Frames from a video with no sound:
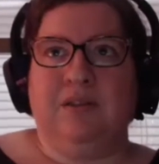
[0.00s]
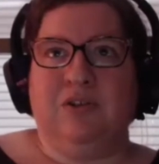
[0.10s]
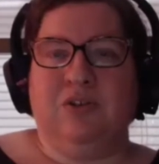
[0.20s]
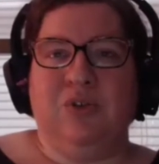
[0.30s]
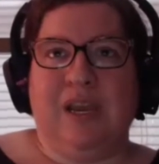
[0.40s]

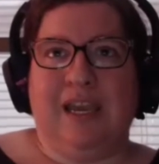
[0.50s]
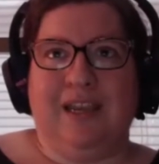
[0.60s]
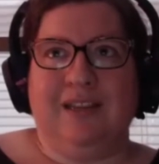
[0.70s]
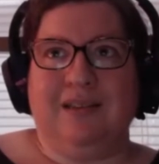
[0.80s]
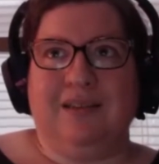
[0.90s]

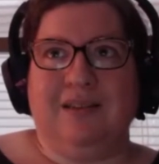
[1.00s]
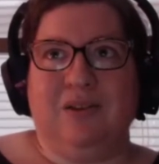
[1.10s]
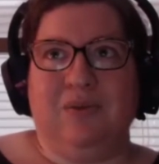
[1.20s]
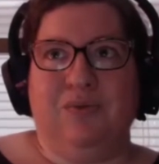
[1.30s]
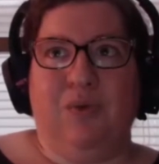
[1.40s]
trained to
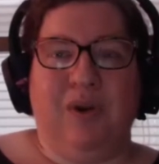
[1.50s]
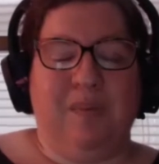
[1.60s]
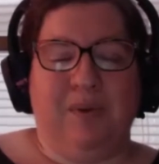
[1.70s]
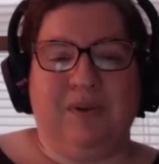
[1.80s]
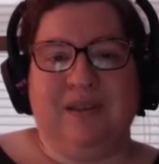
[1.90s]
do
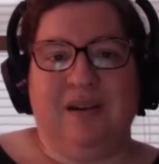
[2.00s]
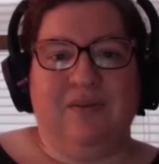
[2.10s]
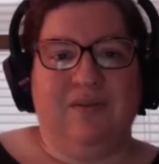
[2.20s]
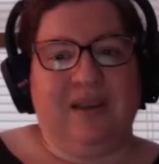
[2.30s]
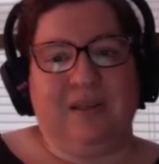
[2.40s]
40%
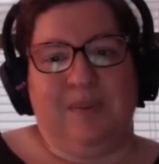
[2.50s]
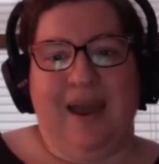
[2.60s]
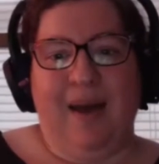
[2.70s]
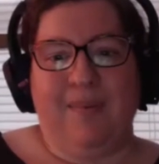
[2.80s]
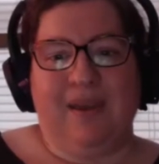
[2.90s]
of things by
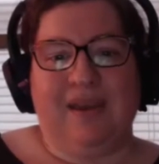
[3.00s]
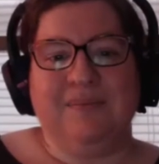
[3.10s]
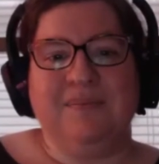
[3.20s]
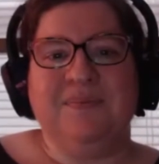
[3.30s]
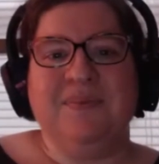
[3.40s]
habit.
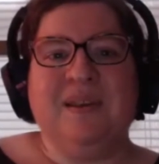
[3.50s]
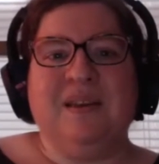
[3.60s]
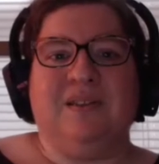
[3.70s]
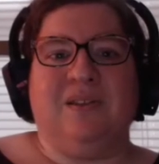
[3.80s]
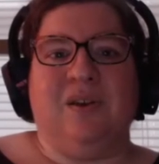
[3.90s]

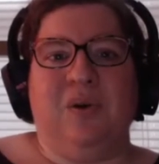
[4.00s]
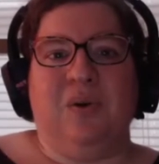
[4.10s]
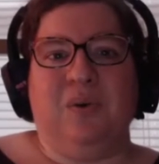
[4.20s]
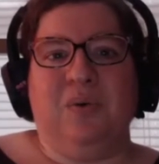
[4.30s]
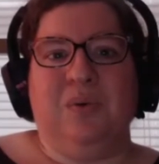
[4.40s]

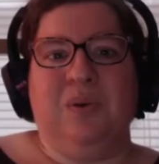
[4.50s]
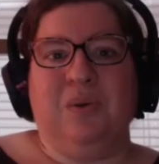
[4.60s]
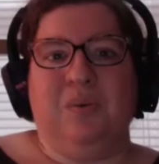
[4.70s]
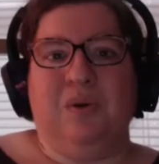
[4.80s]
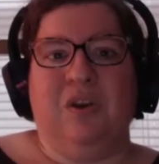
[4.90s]
So
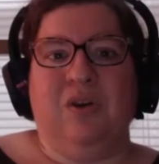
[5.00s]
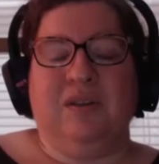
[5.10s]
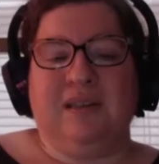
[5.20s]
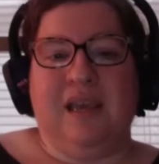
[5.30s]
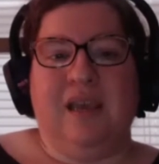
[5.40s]
when you're
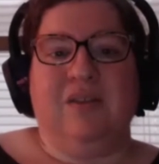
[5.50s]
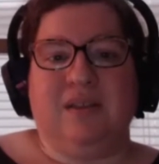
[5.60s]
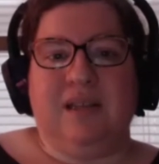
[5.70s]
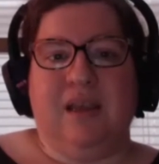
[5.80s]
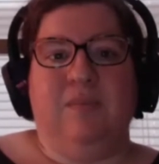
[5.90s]
seeing the
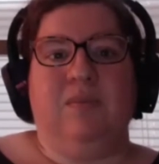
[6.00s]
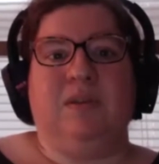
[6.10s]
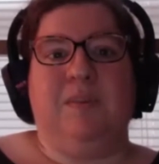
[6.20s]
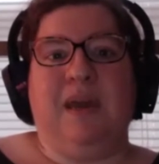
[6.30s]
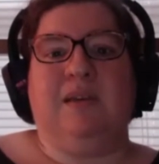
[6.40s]
same
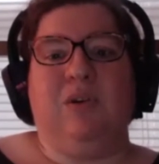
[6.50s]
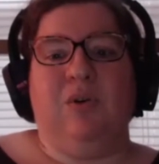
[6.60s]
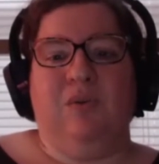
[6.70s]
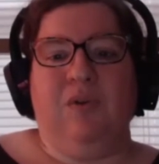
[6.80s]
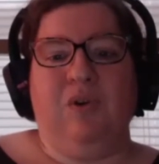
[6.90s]
space
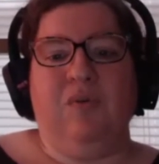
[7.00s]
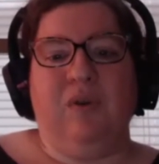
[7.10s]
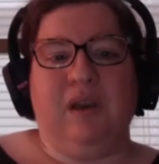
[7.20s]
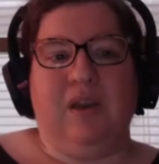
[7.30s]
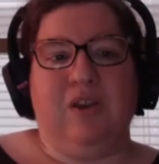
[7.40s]
over and over
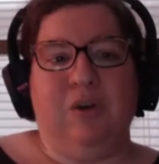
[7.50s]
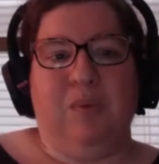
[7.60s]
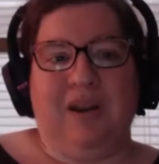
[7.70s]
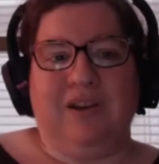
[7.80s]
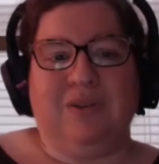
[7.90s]
again, your
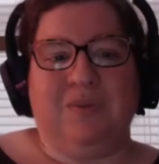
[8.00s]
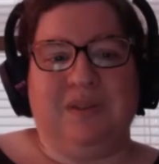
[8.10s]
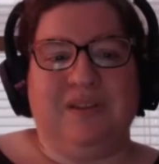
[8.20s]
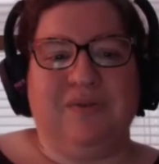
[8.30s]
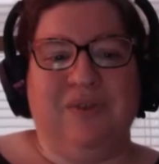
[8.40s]
brain just
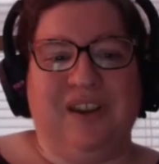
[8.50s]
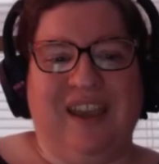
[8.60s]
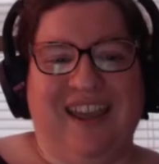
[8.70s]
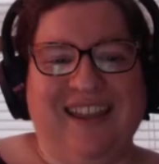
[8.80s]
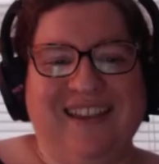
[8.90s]
wants to
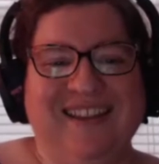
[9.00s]
forget